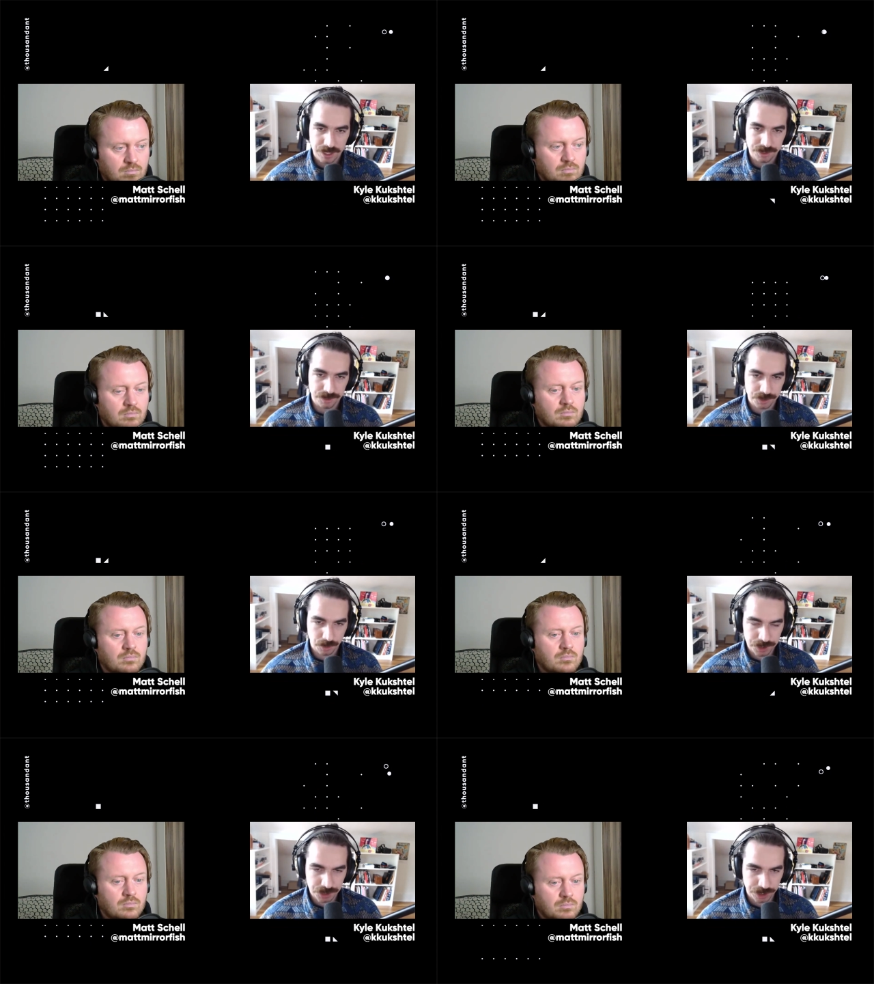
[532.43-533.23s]
Speaker 1: So
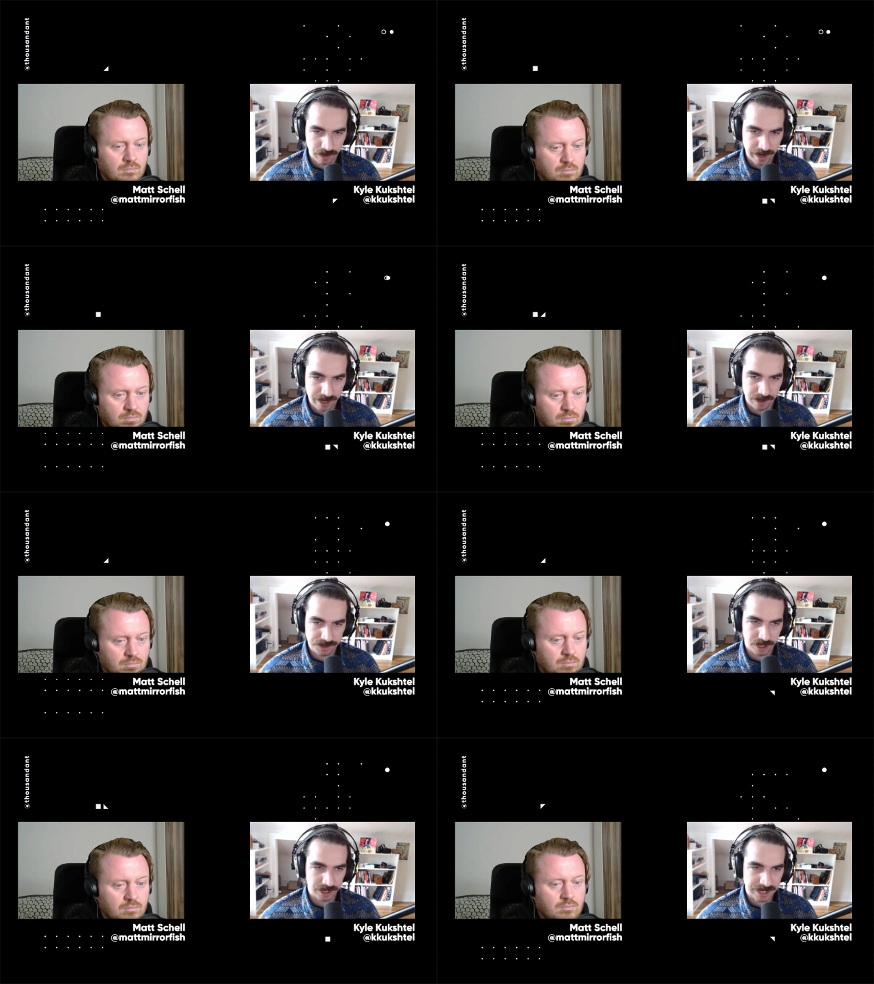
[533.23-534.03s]
source
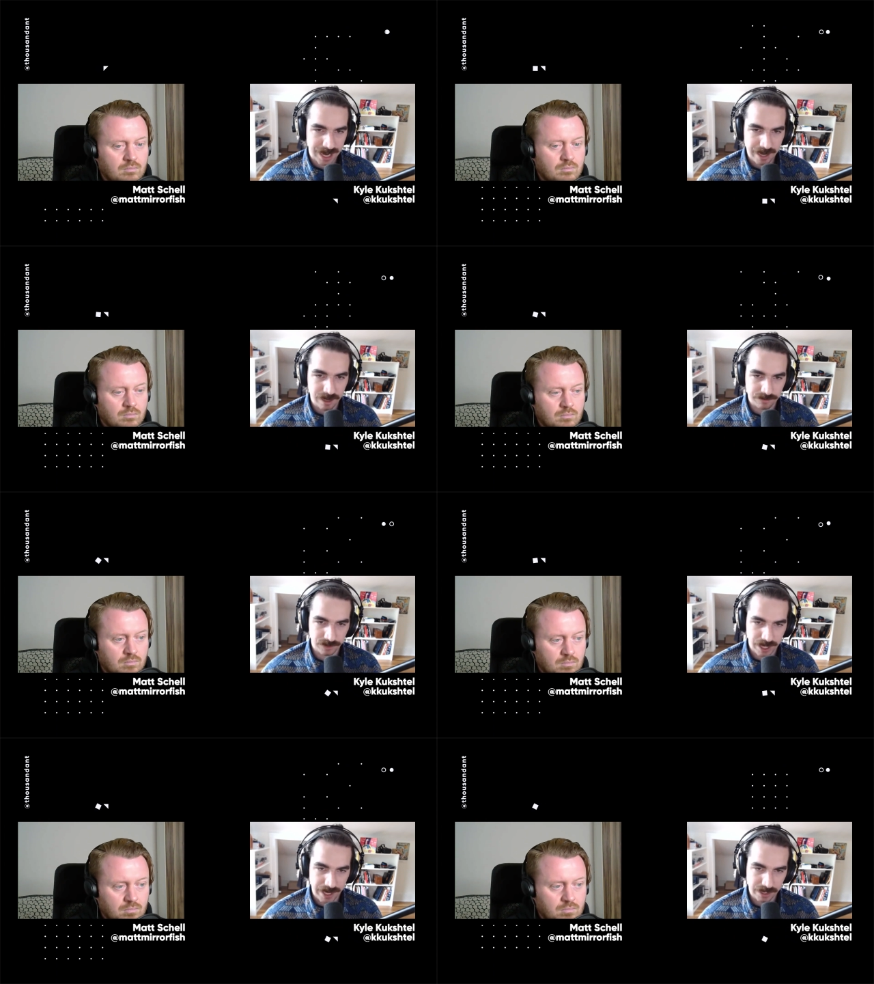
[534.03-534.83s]
generators are kind of
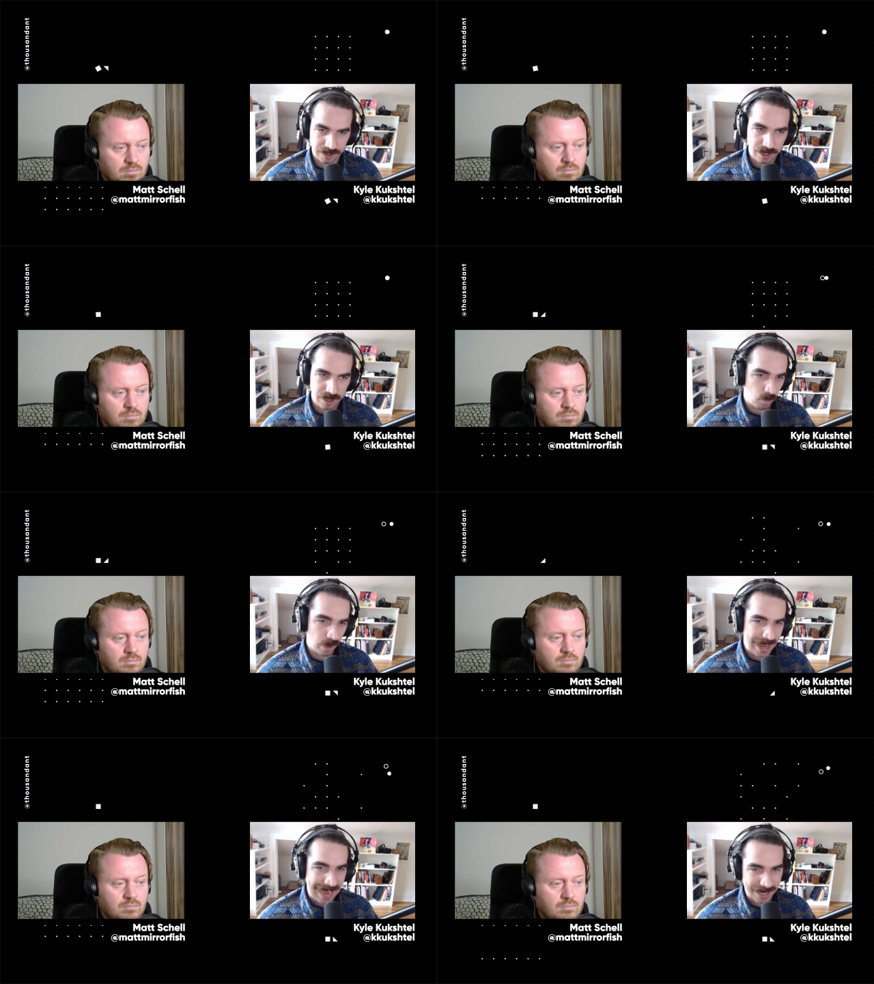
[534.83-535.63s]
like
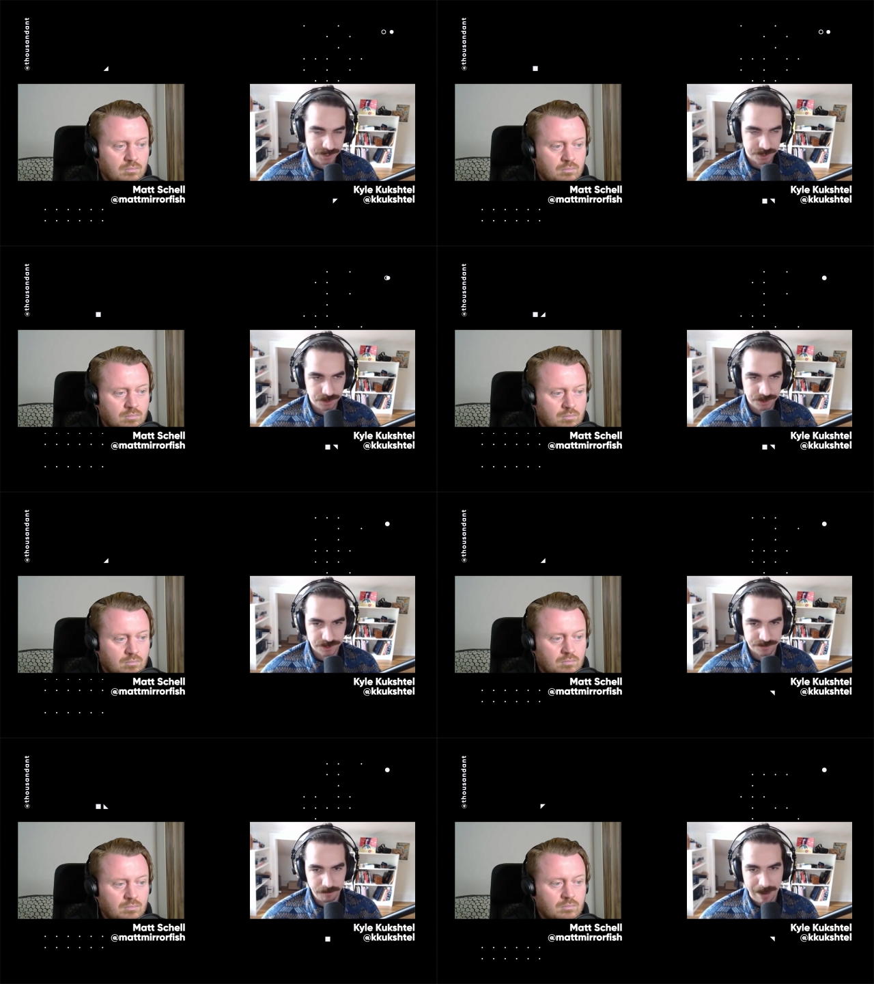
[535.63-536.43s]
what Haxe
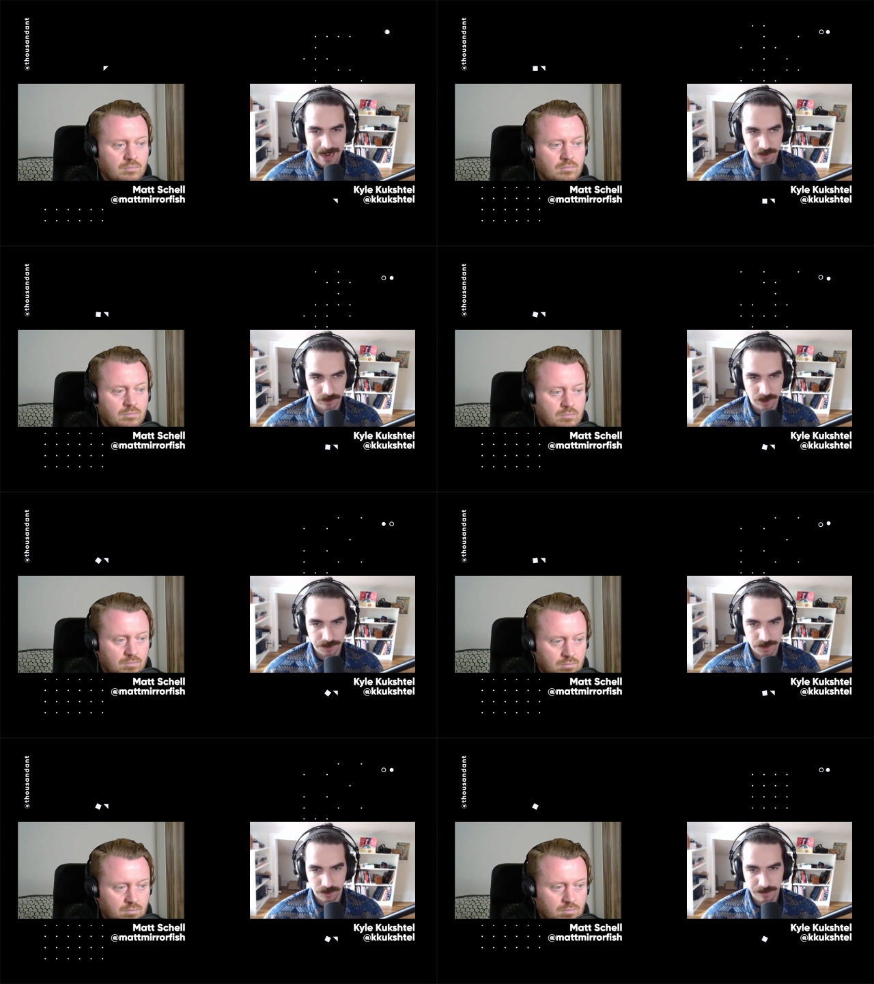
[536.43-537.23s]
uses for
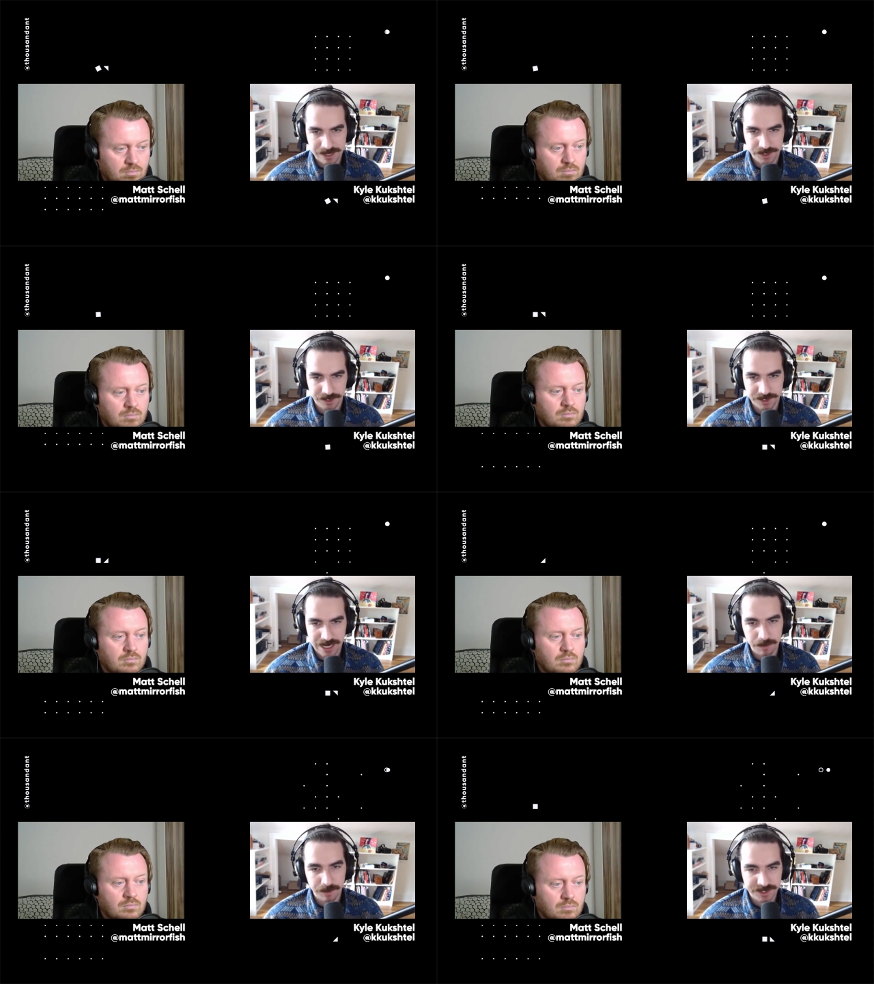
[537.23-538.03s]
macros, where basically it's
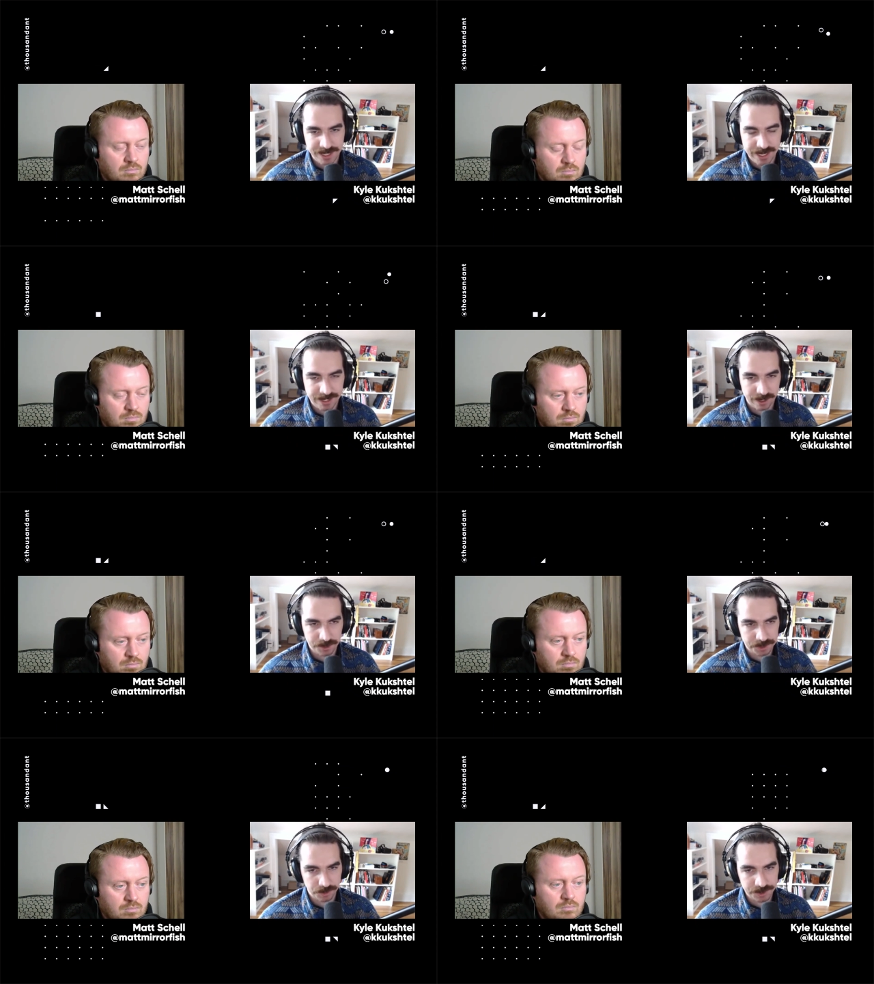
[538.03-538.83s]
able to take in
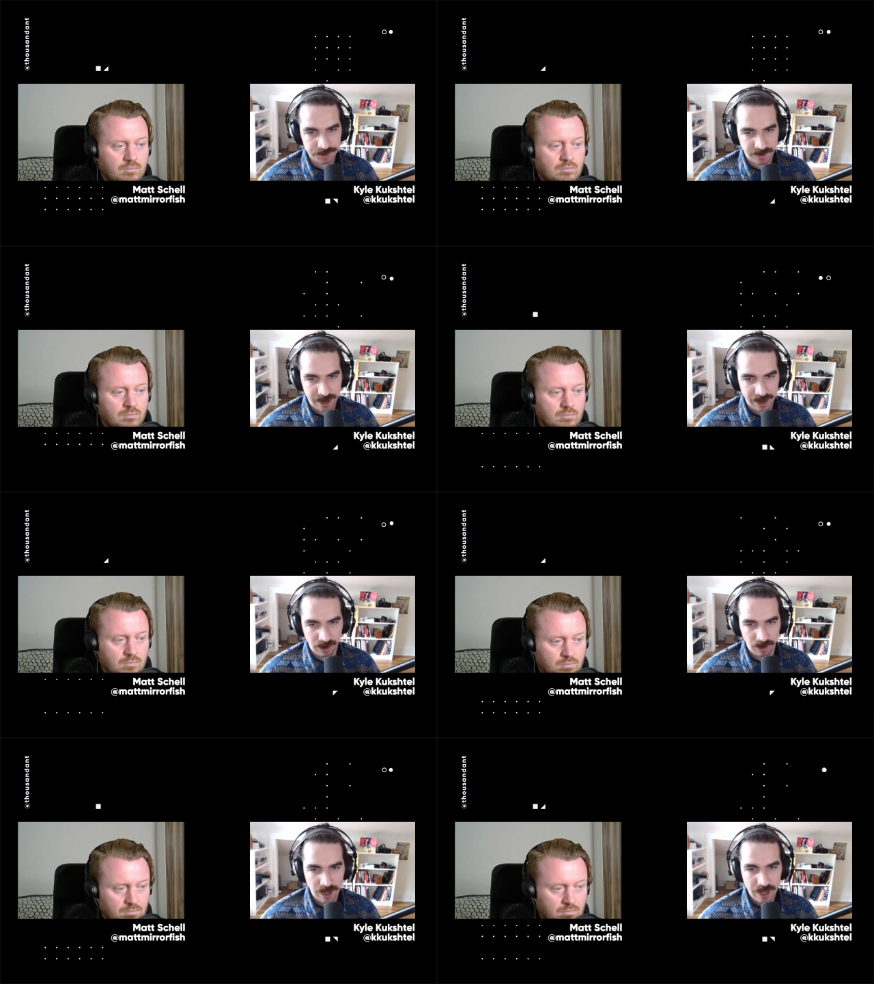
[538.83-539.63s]
a source
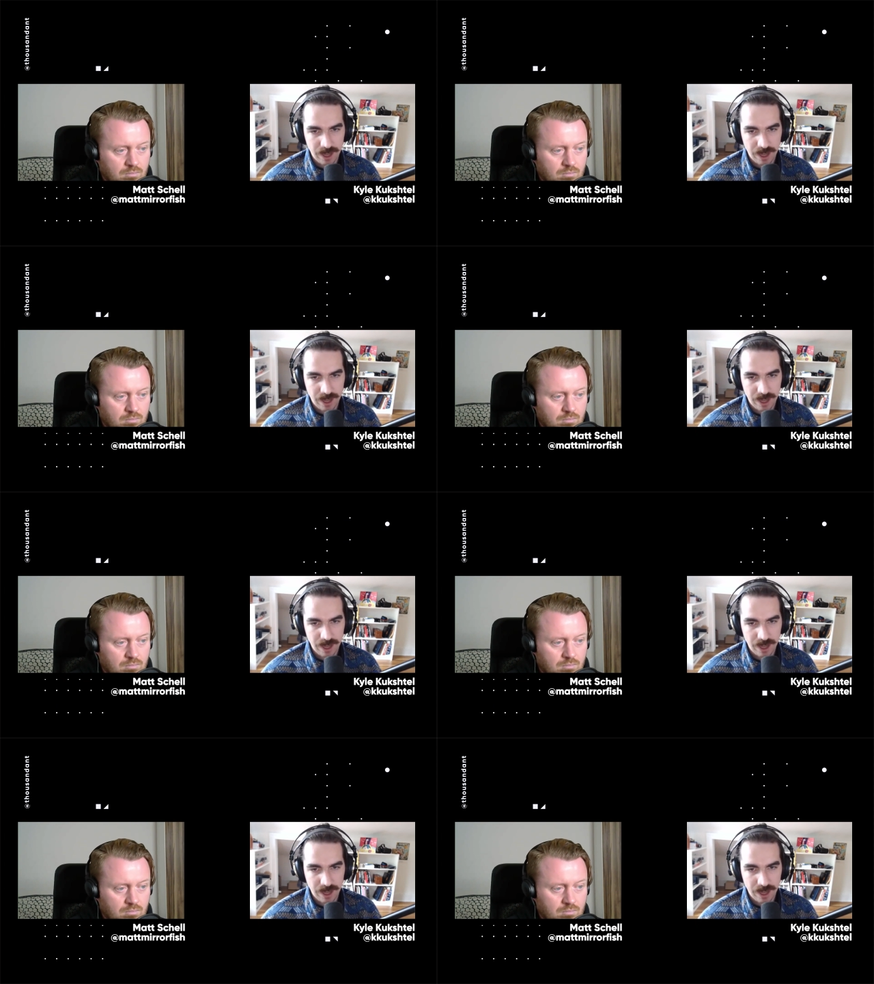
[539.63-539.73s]
file